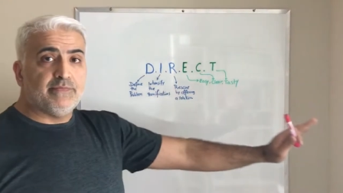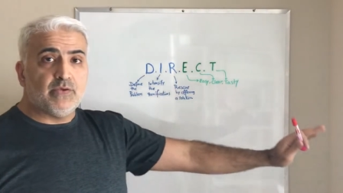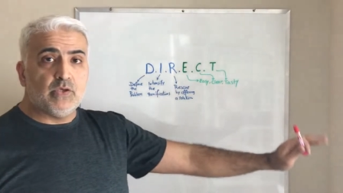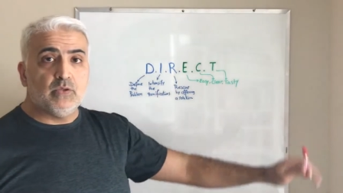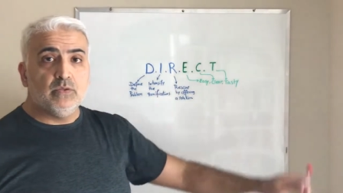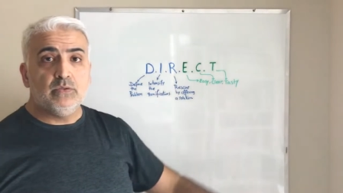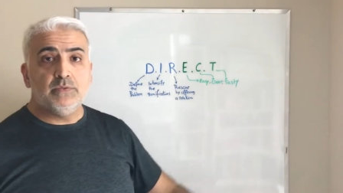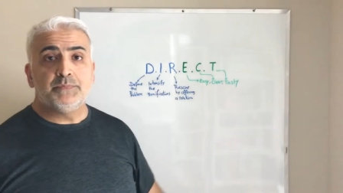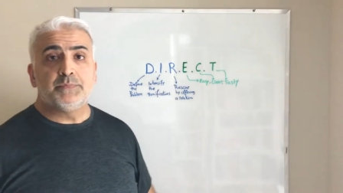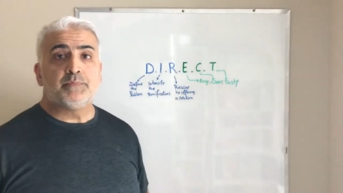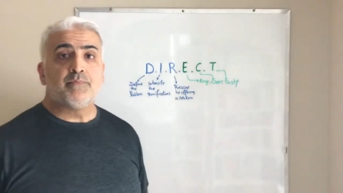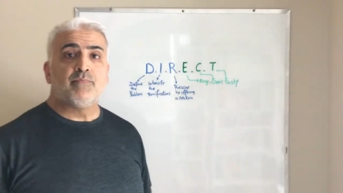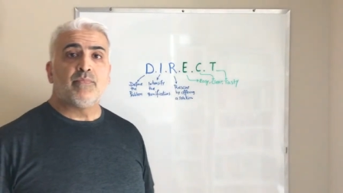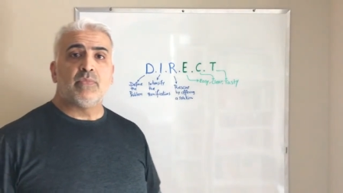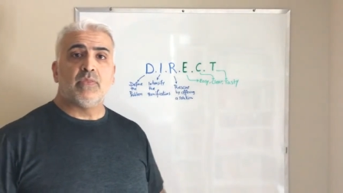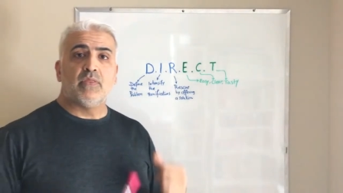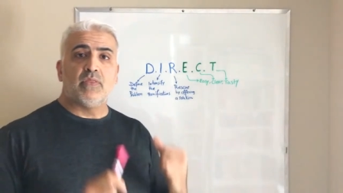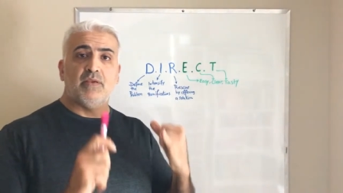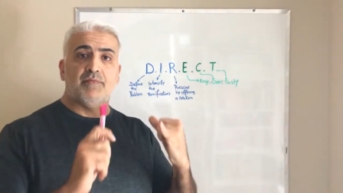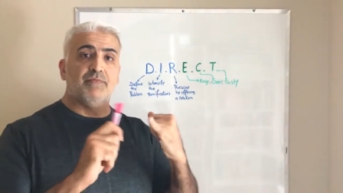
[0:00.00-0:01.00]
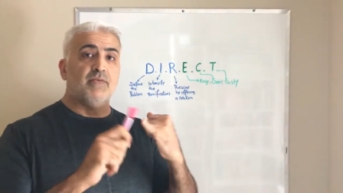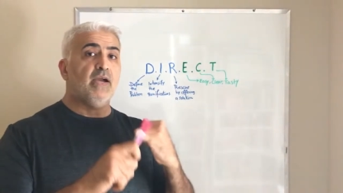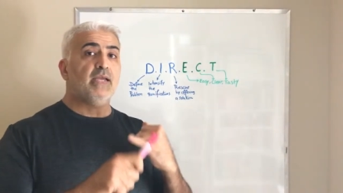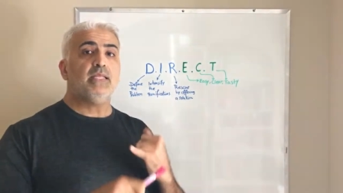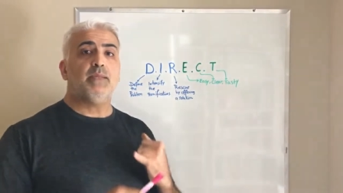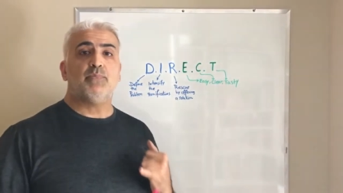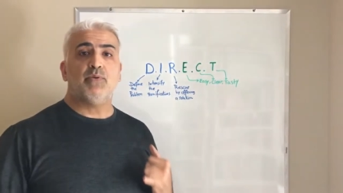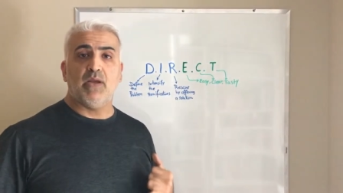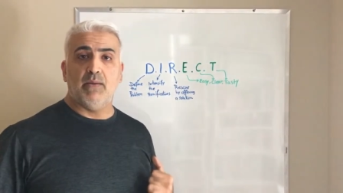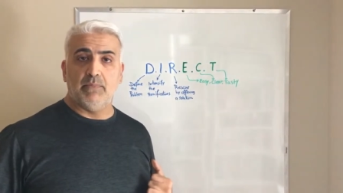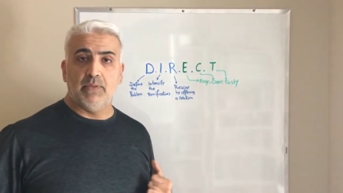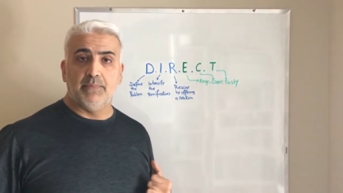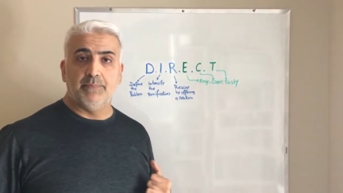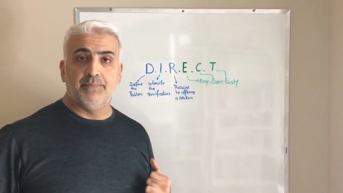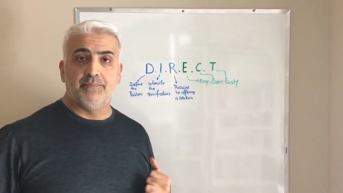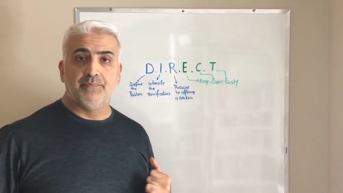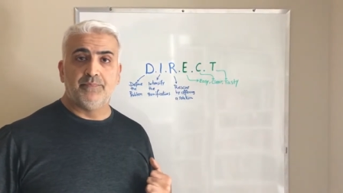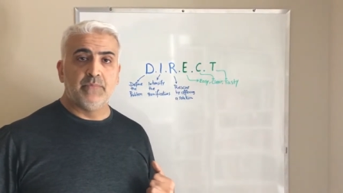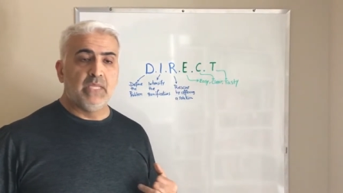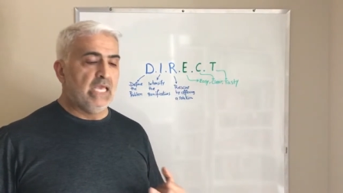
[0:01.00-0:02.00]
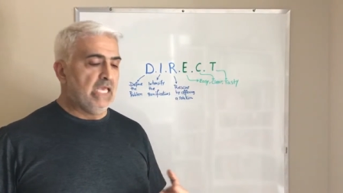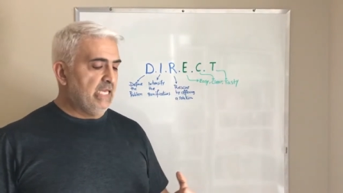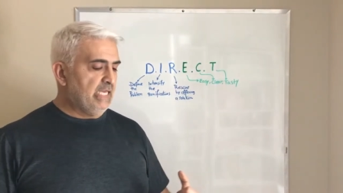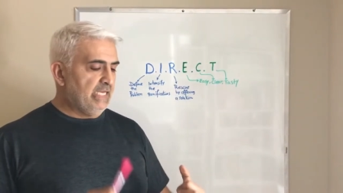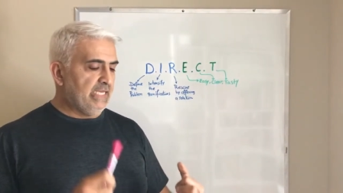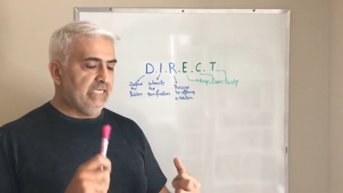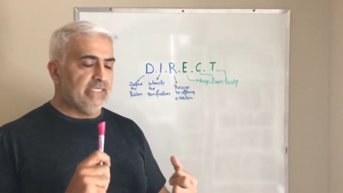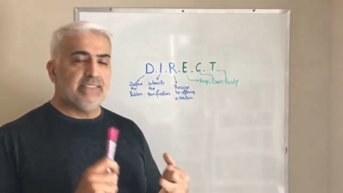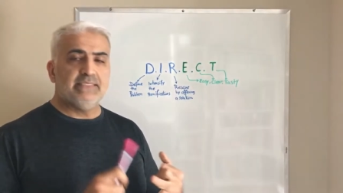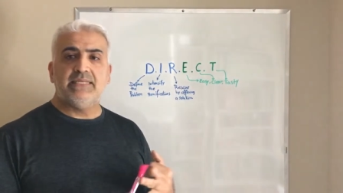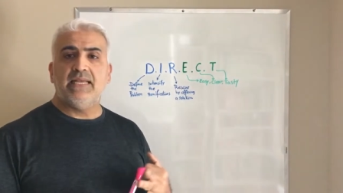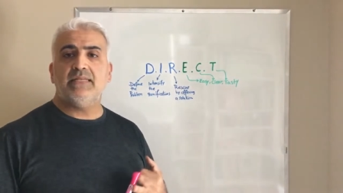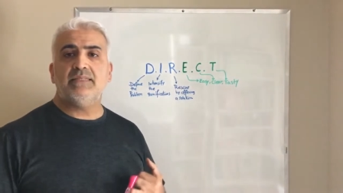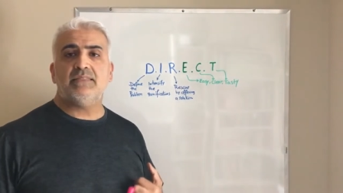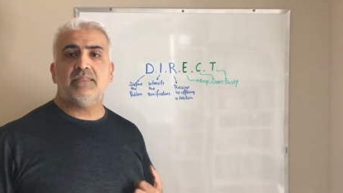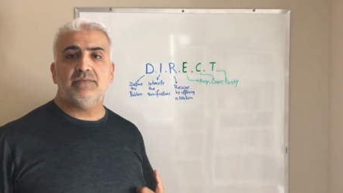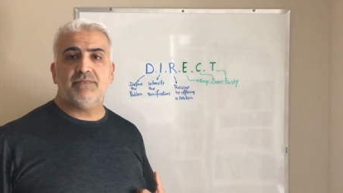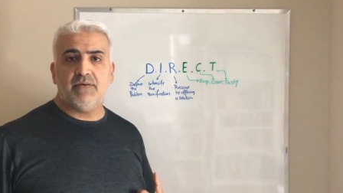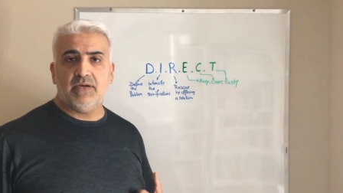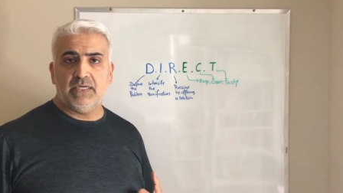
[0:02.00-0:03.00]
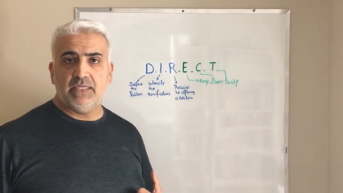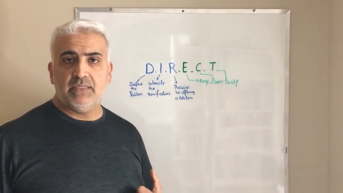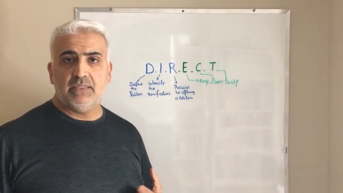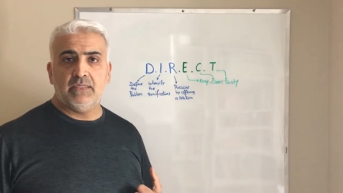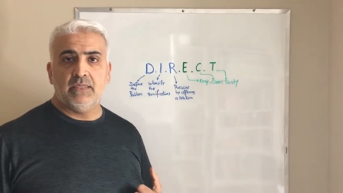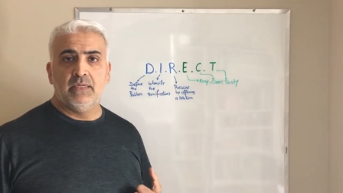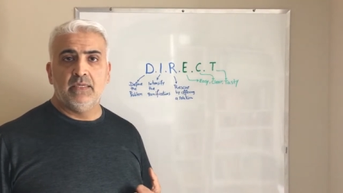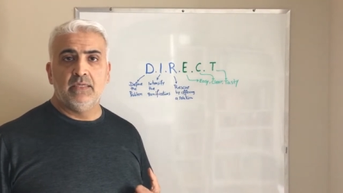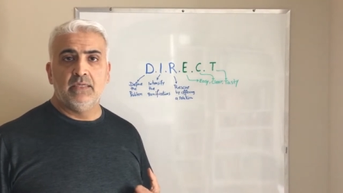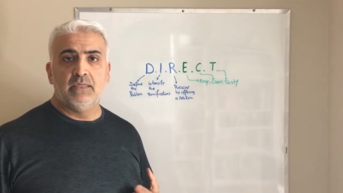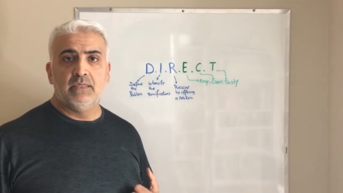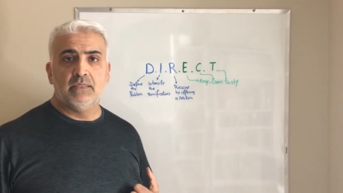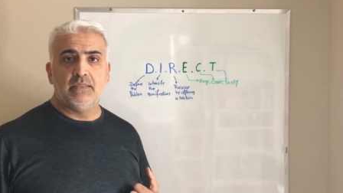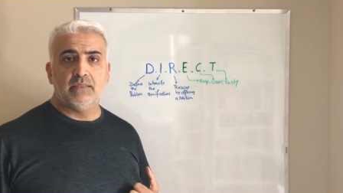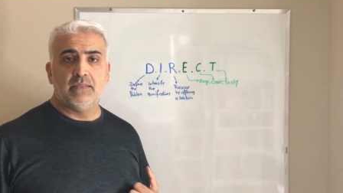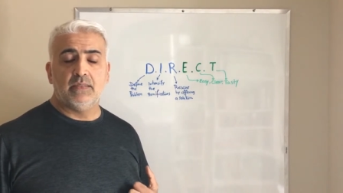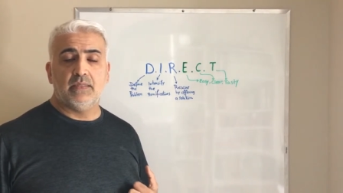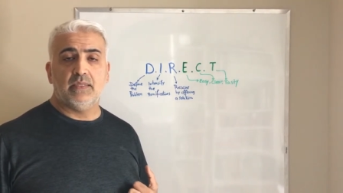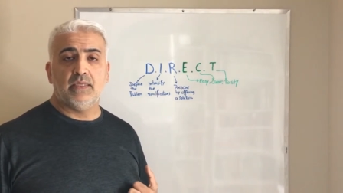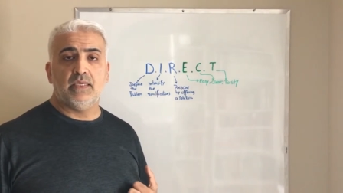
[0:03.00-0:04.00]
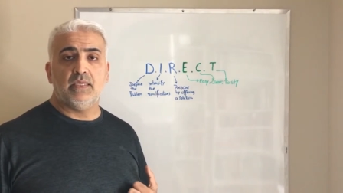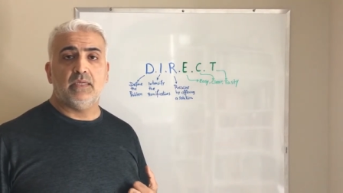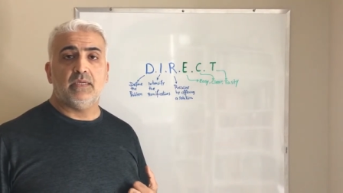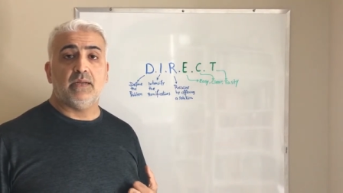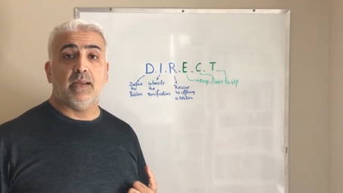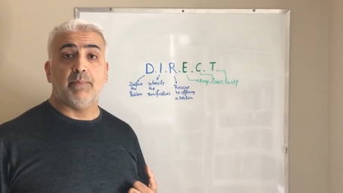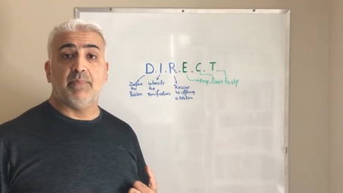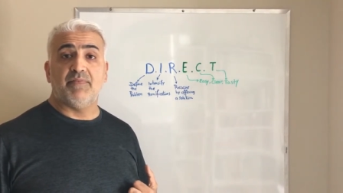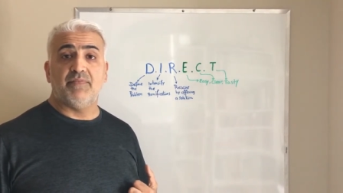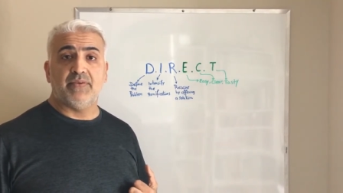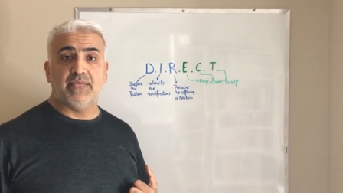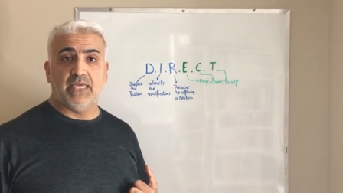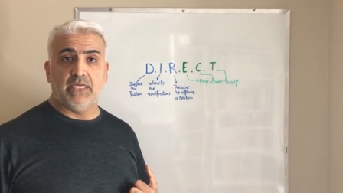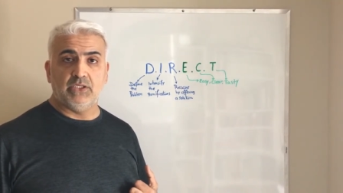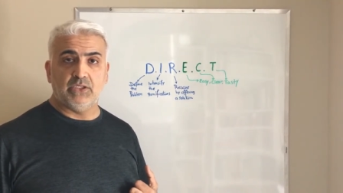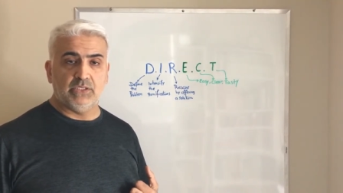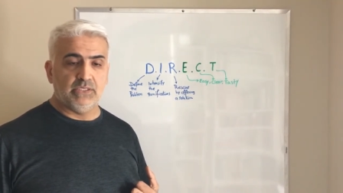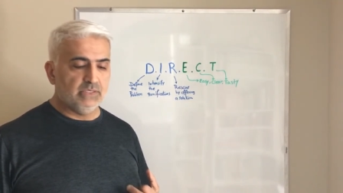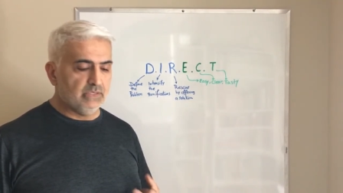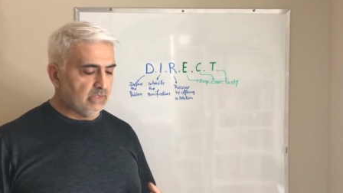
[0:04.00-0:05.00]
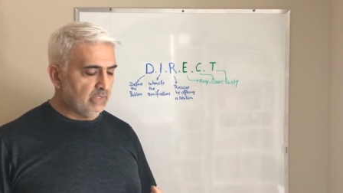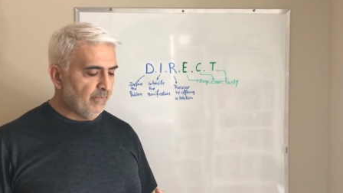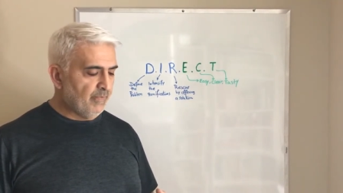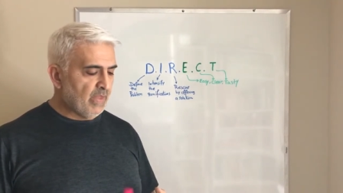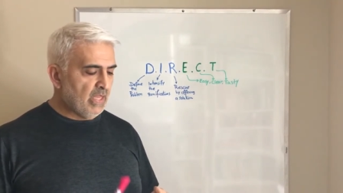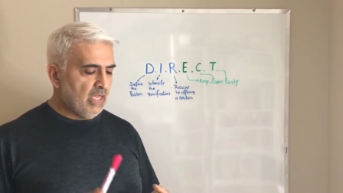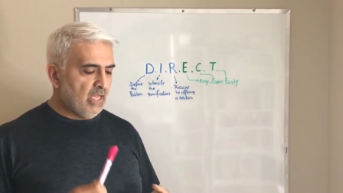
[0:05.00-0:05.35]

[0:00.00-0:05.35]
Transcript: review, define the problem, intensify the ramifications,